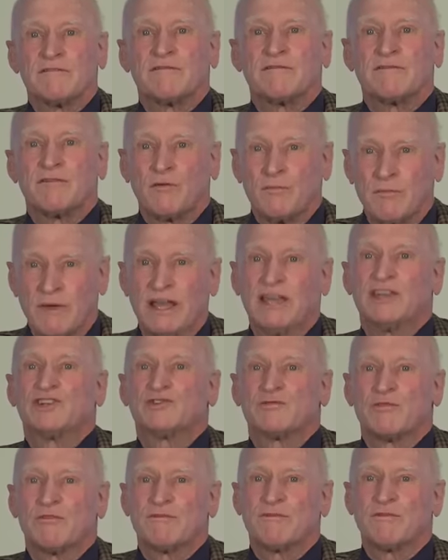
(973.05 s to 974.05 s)
for
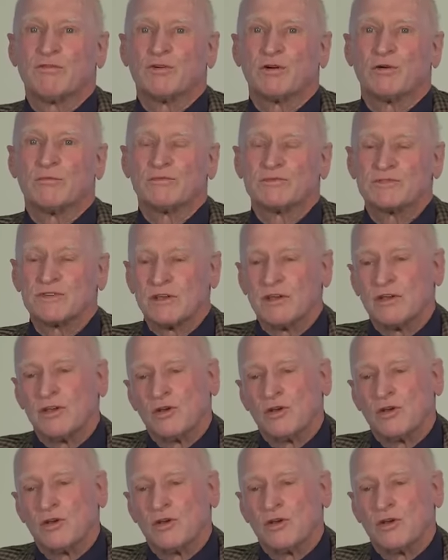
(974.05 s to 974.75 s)
major reforms.